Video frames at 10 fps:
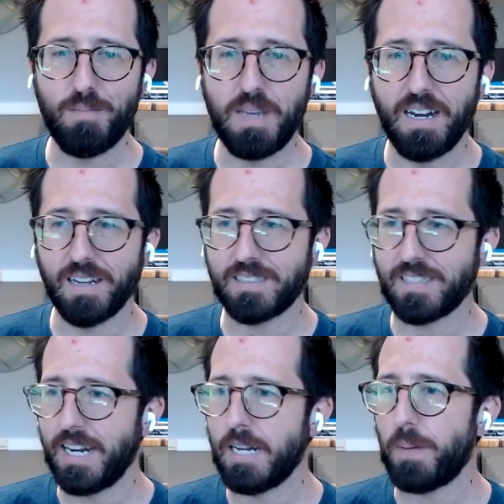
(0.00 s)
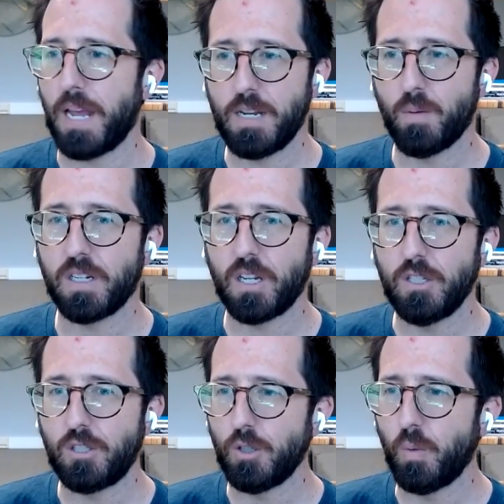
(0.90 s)
You know what I mean? A sign up
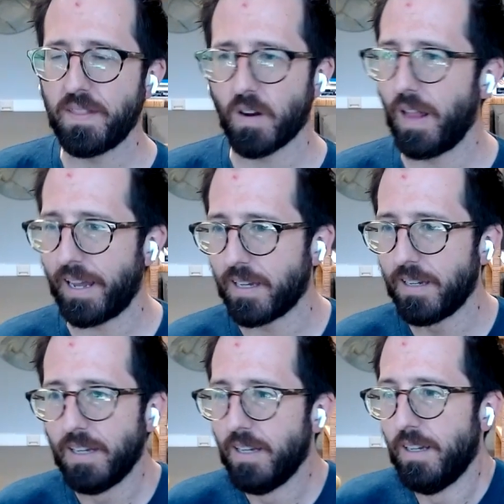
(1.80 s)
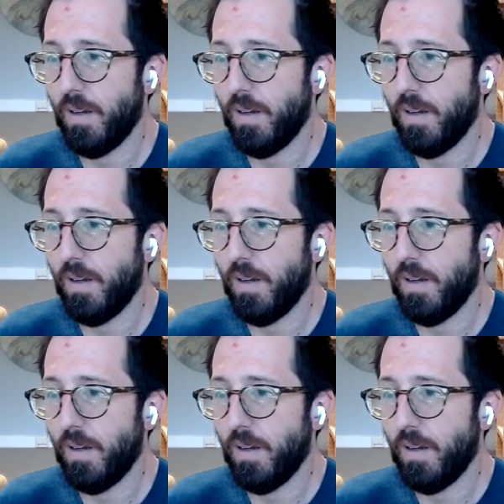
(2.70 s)
anyone can do when they're like,